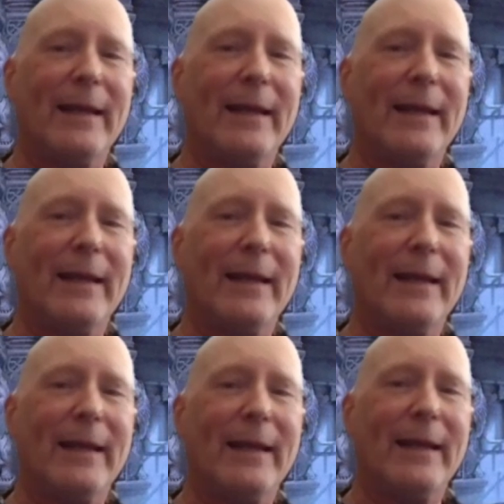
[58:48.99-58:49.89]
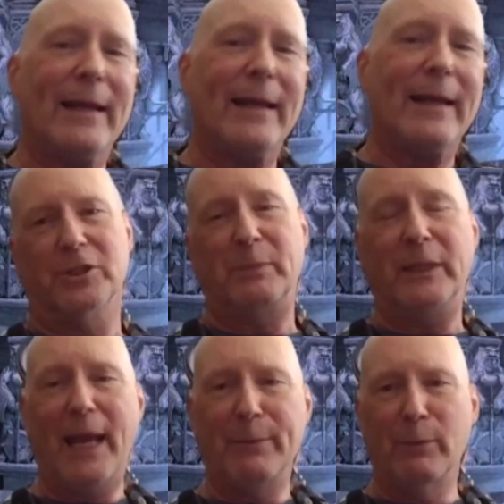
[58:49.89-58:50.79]
and wow, now this just
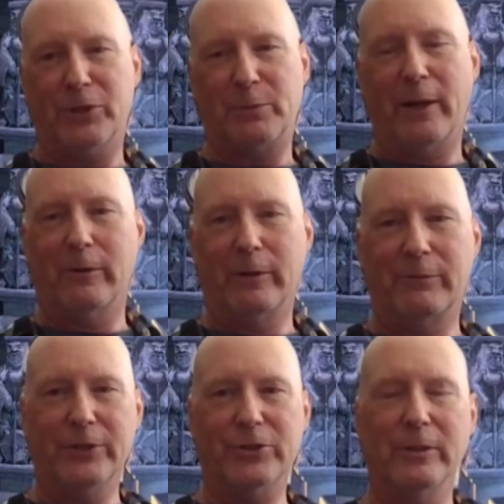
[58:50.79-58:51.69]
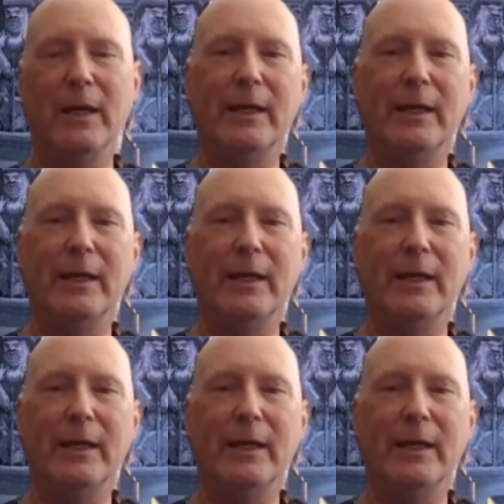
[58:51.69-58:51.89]
became a much better adventure.